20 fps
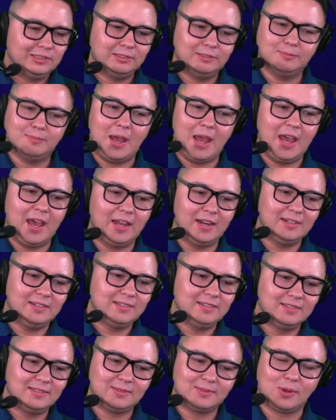Man,
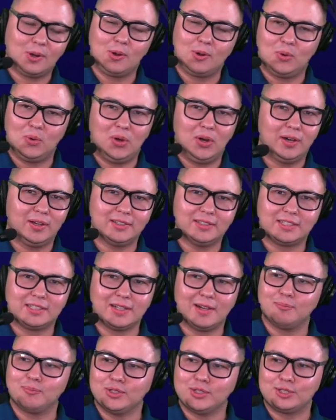Roquan is
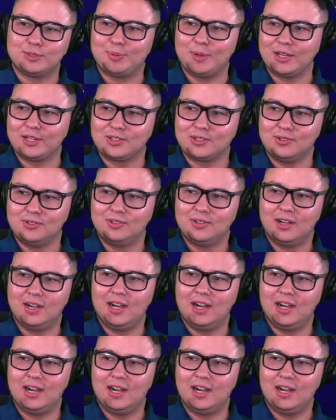something special.